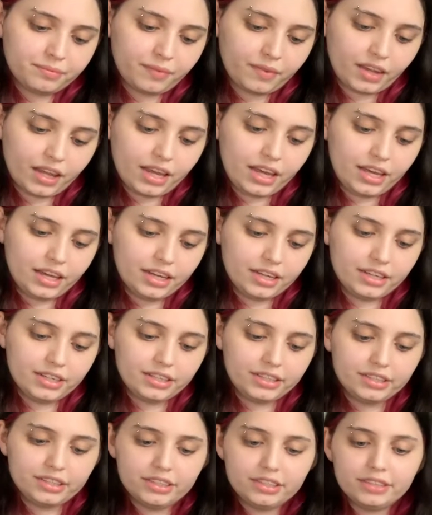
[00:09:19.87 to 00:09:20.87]

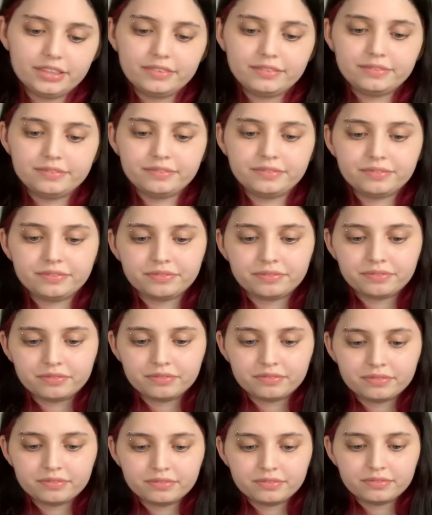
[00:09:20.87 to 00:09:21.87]
And
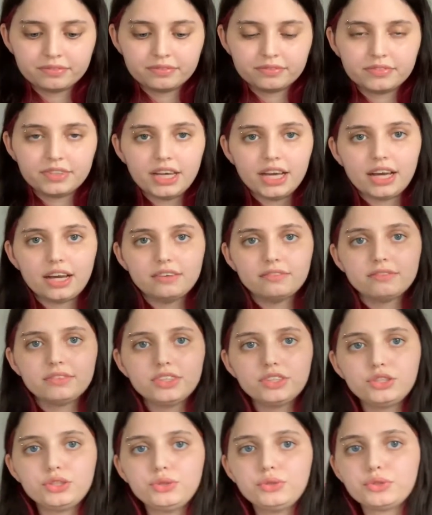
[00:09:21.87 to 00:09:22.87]
yeah,
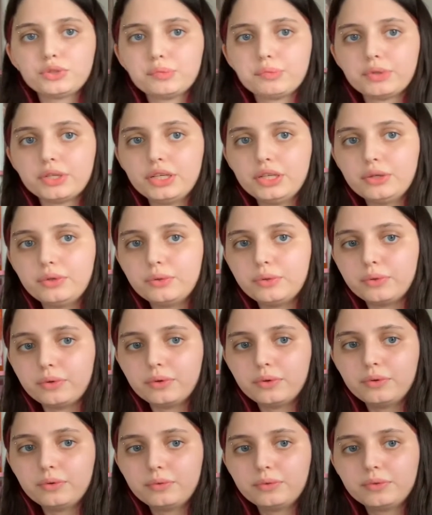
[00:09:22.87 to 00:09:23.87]
his shoes are pretty
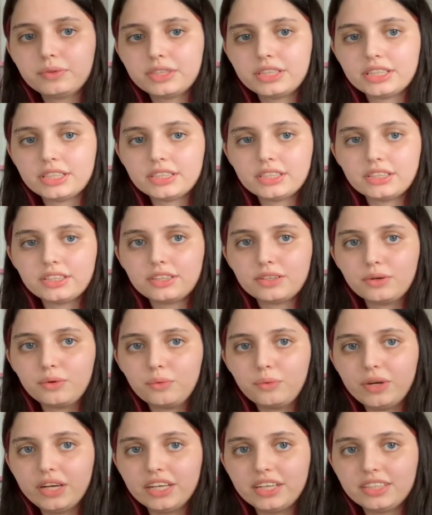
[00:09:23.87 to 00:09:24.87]
cool with like the little
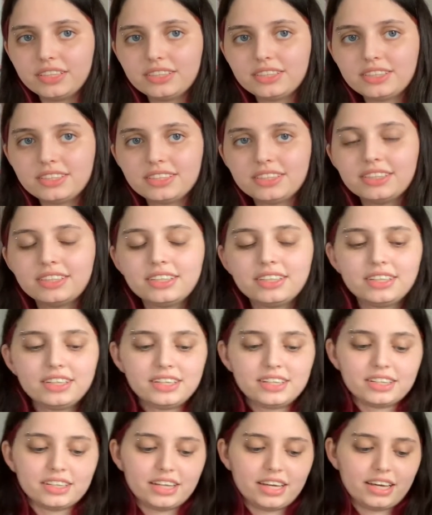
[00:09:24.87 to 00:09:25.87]
wings,
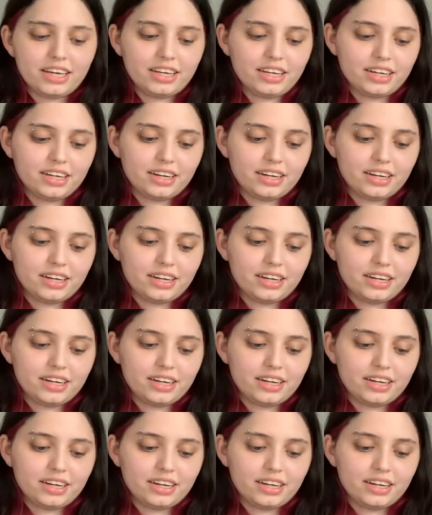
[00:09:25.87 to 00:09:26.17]
like